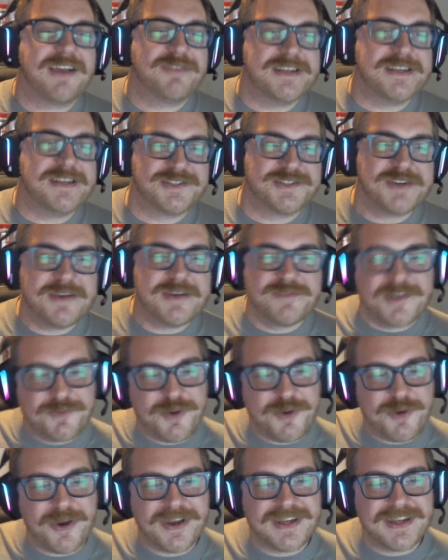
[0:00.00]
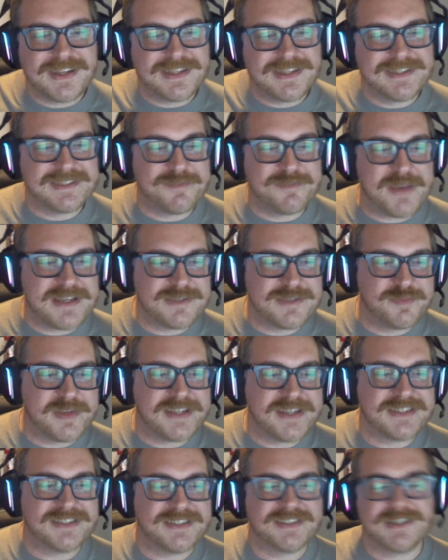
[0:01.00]
you have these dreams of working at these amazing
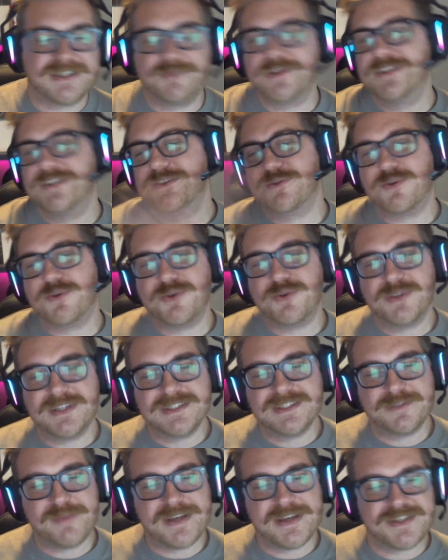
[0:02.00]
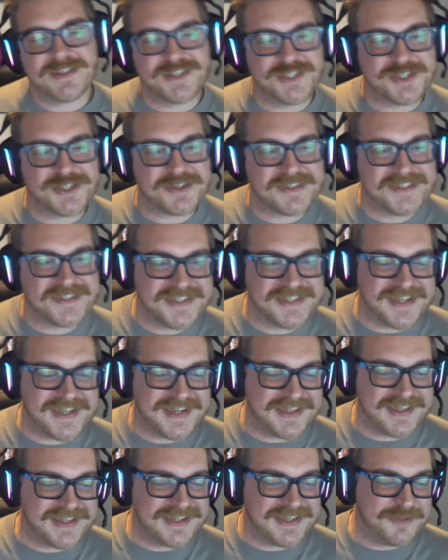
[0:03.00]
places, and I'm going to do all these amazing shots,
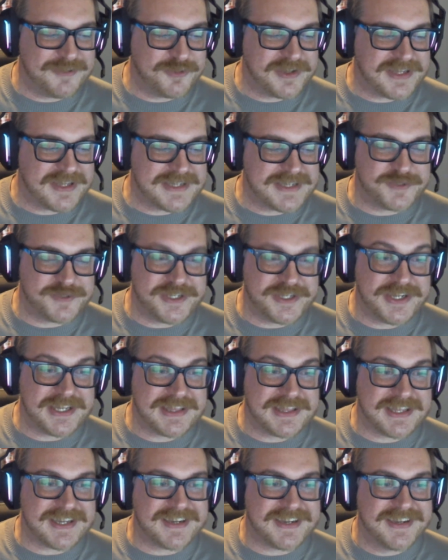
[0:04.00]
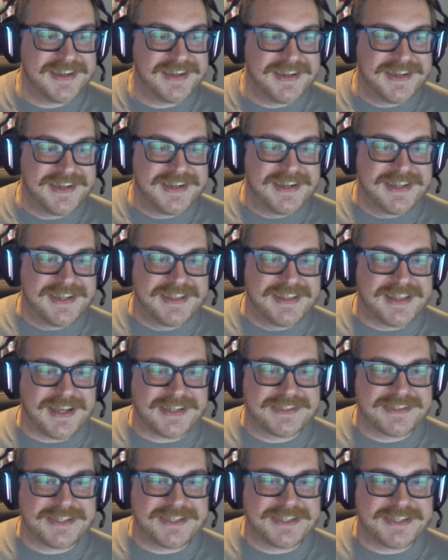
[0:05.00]
and then you realize when you get there
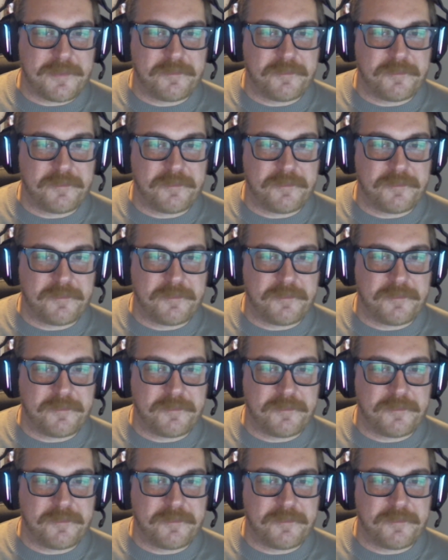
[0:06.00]
that